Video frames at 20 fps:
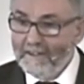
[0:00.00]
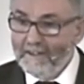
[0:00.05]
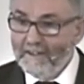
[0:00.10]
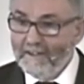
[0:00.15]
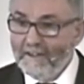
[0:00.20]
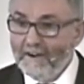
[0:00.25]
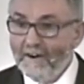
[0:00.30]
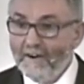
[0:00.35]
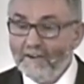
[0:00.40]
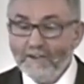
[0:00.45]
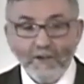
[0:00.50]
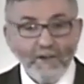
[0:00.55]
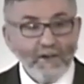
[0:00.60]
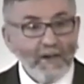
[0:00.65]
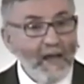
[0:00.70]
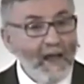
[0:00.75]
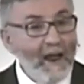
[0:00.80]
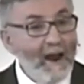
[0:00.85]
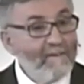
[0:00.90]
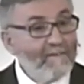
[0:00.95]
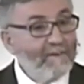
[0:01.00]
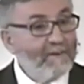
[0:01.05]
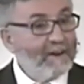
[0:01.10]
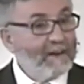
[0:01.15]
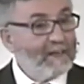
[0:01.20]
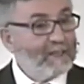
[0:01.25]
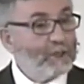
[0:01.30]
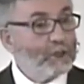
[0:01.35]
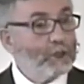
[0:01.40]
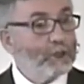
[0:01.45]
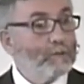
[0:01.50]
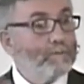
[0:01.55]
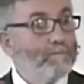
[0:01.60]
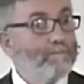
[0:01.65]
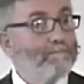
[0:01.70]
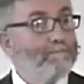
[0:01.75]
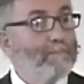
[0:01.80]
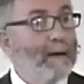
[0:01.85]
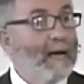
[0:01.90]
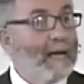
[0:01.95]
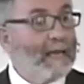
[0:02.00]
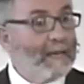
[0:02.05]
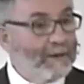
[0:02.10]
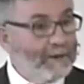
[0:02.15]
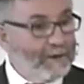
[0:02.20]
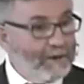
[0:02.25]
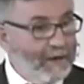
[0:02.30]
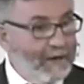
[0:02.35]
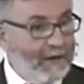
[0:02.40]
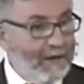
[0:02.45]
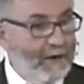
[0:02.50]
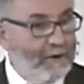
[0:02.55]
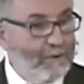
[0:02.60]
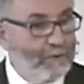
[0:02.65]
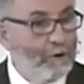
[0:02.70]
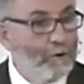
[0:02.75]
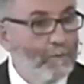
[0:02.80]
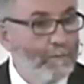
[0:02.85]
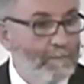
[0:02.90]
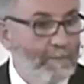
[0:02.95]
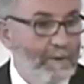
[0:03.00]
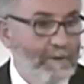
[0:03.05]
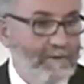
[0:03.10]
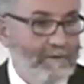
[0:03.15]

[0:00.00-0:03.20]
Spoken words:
There is an ever-expanding group